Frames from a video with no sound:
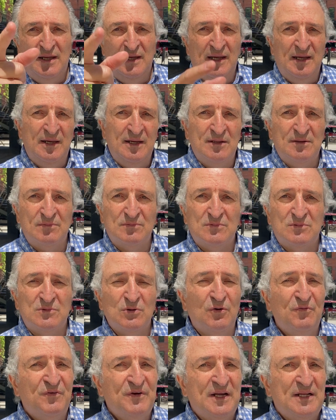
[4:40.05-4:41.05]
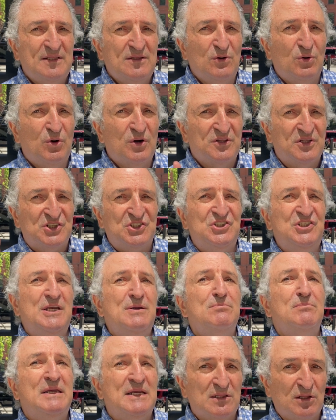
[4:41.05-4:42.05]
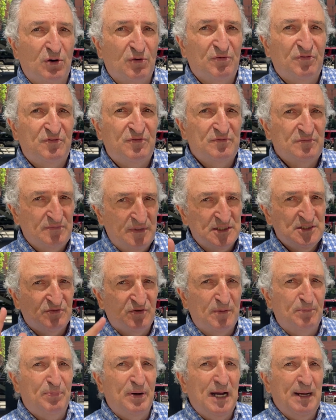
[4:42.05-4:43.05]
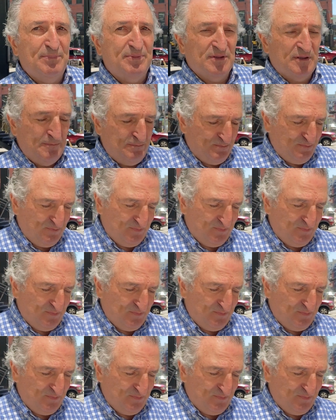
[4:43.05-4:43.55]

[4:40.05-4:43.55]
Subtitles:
And don't forget to order the steamed meatloaf. That's very popular.